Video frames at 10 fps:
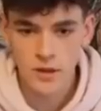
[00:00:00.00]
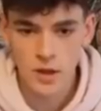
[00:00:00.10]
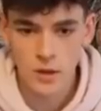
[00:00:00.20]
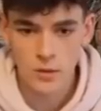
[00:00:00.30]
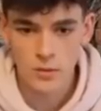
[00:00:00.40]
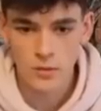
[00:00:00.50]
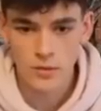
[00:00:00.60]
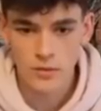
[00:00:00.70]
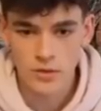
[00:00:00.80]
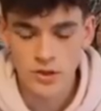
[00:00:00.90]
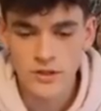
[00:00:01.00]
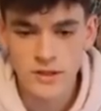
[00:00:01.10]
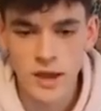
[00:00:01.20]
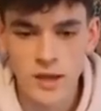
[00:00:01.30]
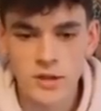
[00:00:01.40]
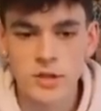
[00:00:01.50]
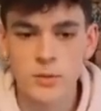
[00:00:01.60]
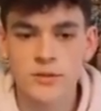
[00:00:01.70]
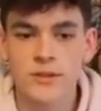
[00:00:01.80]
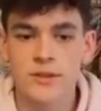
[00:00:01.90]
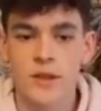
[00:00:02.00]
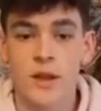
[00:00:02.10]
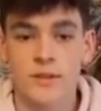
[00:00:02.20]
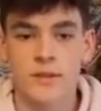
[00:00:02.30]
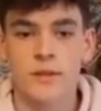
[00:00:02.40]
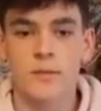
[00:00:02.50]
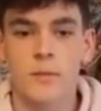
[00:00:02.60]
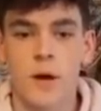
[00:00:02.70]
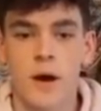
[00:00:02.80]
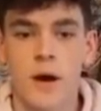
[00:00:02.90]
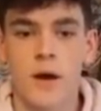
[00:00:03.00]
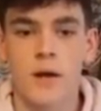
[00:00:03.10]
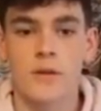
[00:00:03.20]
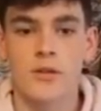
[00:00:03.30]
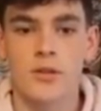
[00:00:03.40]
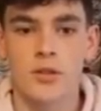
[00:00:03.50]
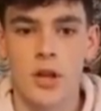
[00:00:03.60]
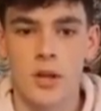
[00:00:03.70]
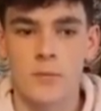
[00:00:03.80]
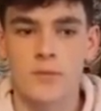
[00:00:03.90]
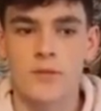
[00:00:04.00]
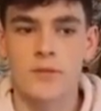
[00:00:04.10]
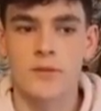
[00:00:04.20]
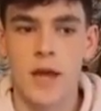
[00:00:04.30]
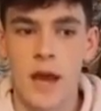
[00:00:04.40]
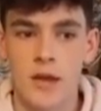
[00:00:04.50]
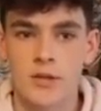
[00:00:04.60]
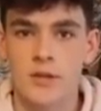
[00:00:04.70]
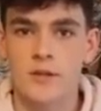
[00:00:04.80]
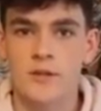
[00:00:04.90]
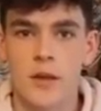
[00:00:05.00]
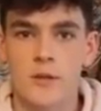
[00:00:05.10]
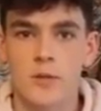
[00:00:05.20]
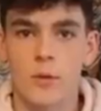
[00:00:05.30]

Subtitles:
Tati's video, she said she was disgusted by James' actions